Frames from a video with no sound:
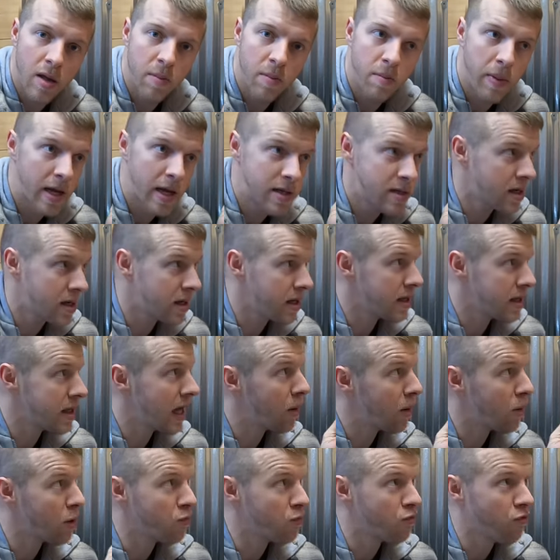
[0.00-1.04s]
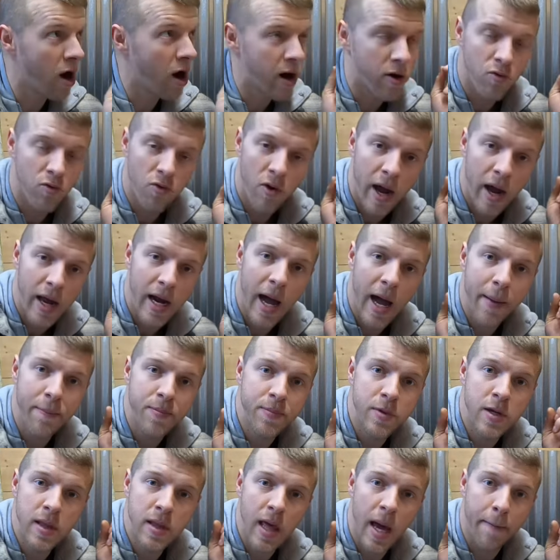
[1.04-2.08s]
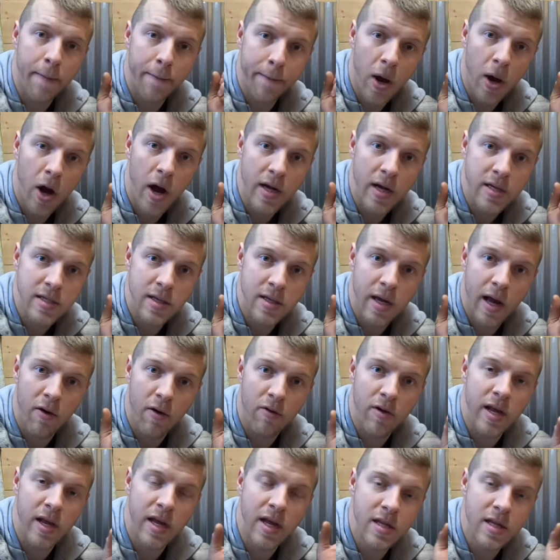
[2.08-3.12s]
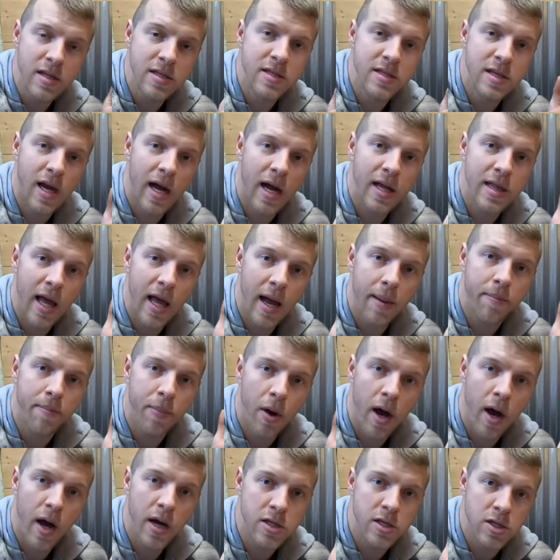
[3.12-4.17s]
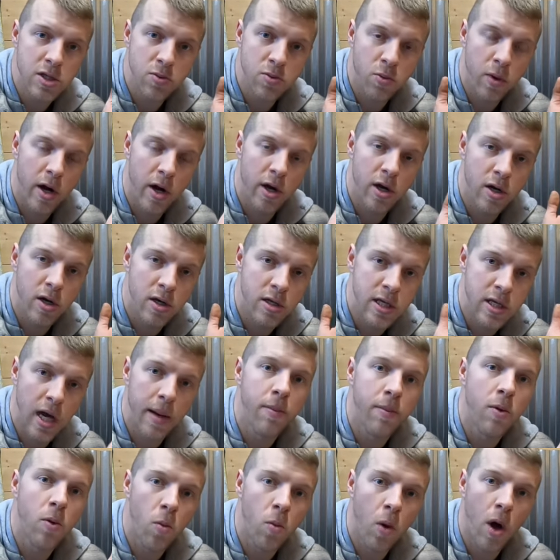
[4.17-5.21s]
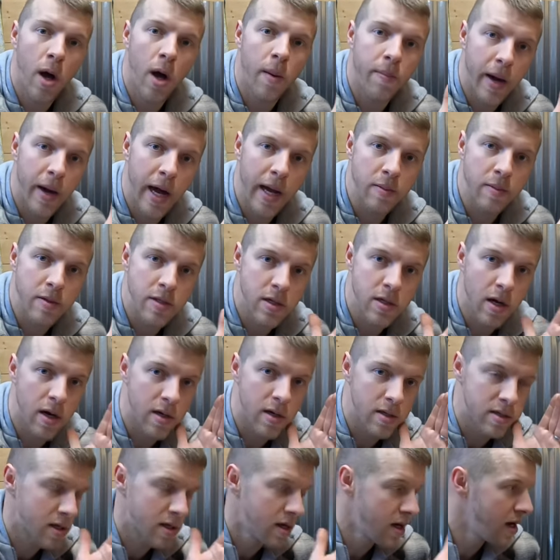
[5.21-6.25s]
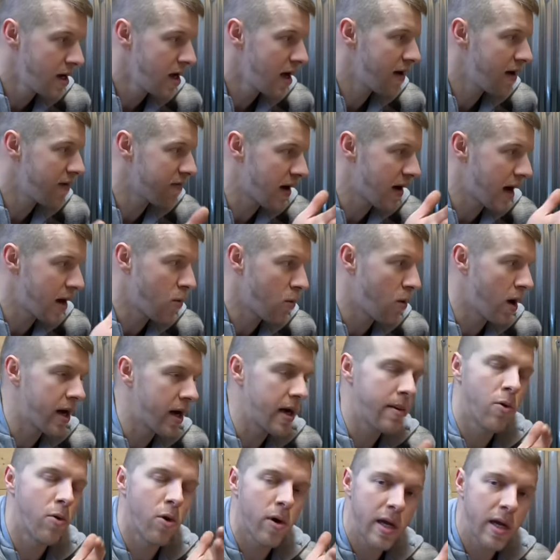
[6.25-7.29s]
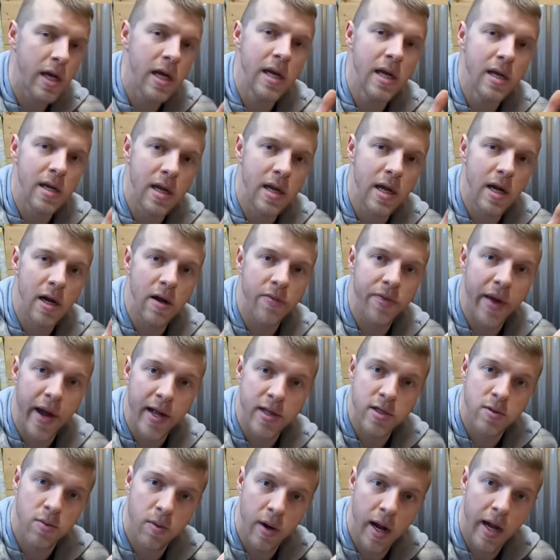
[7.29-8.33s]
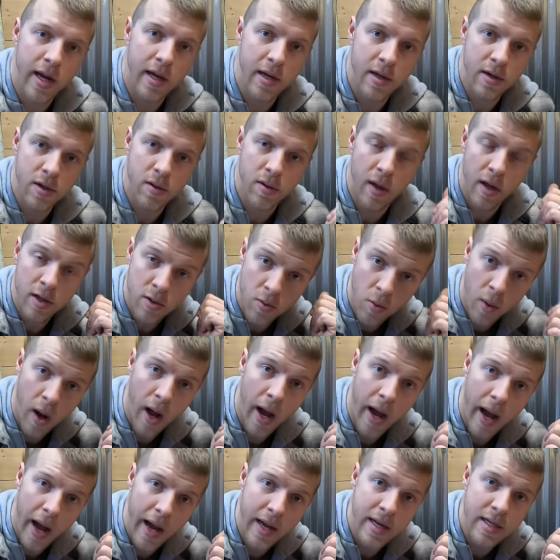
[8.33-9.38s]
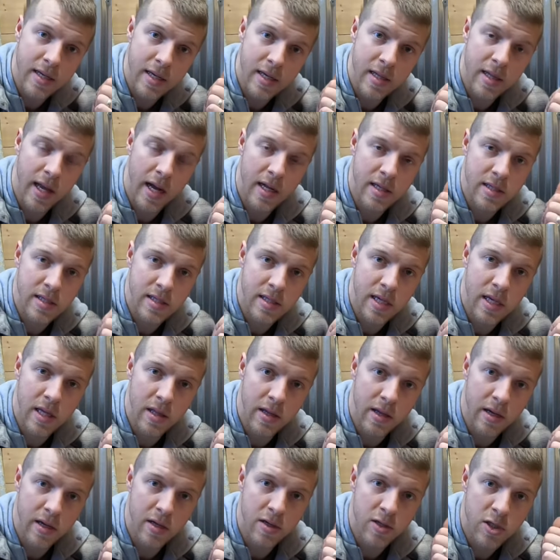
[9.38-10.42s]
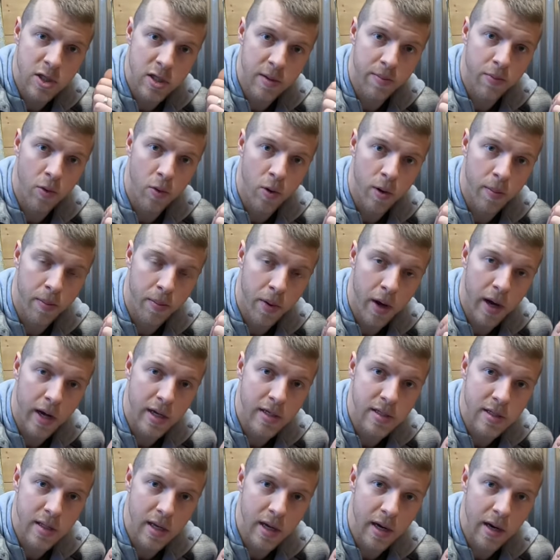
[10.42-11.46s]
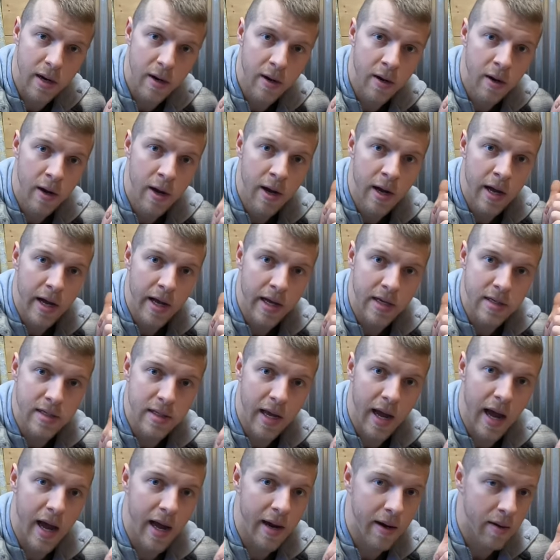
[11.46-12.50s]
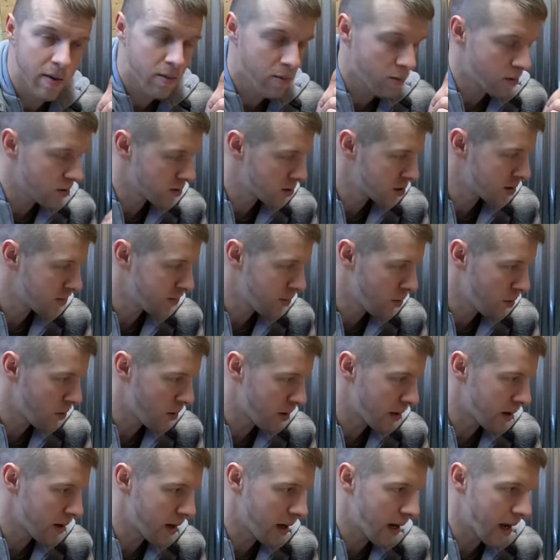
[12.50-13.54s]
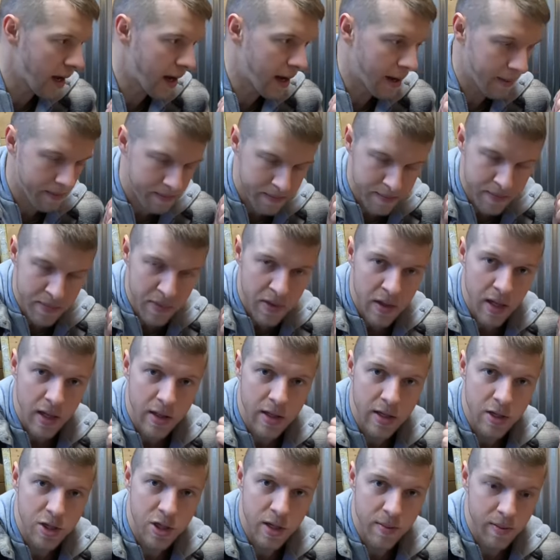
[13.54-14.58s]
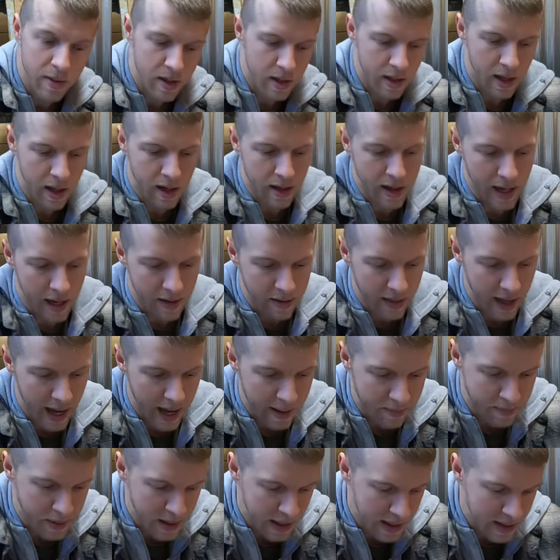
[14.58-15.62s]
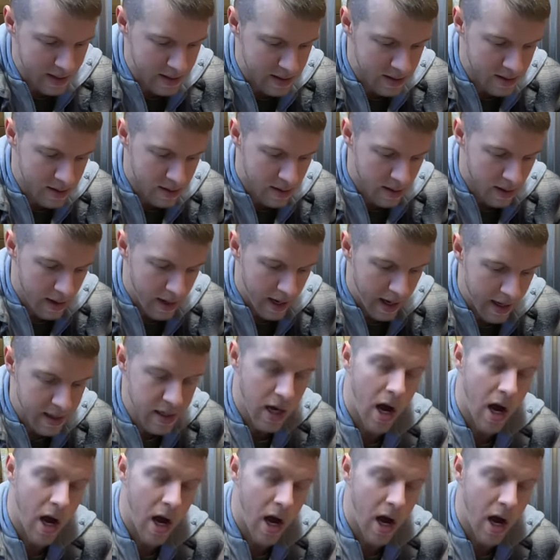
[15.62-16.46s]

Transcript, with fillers: basically that will run right up to that box there and inside that box is where your double wall pipe starts if i wanted more heat in here that's what i could do that's why i did that ceiling support box there is that will support um, the chimney there now that piece is